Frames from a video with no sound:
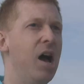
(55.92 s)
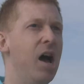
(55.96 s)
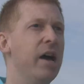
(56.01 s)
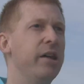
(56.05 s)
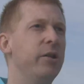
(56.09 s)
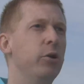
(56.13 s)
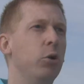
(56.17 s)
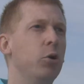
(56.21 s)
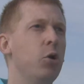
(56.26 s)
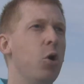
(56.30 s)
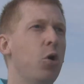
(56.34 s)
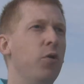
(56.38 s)
I
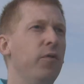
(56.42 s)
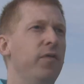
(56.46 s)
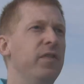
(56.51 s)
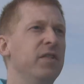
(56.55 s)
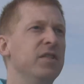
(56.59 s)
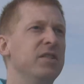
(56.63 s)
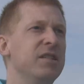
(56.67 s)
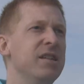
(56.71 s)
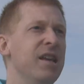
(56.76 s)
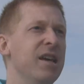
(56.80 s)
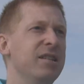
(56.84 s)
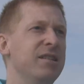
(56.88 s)
don't know if
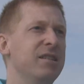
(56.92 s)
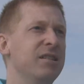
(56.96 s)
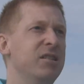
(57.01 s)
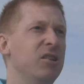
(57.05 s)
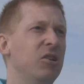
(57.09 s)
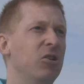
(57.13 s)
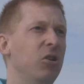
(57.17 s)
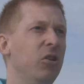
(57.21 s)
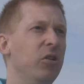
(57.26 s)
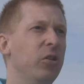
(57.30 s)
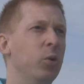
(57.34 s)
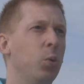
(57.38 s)
it's
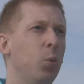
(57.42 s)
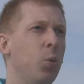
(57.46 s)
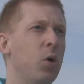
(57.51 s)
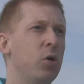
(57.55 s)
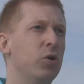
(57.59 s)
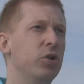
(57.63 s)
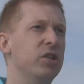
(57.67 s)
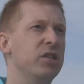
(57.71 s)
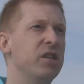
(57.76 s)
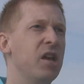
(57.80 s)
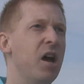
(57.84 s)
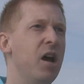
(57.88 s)
necessarily the
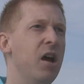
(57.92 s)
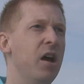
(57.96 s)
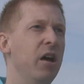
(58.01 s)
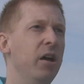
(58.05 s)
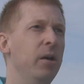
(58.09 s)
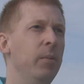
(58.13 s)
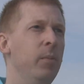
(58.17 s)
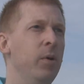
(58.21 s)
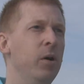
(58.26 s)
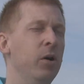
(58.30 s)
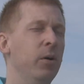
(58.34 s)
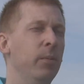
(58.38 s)
worst
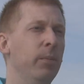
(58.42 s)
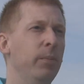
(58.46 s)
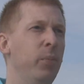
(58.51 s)
time,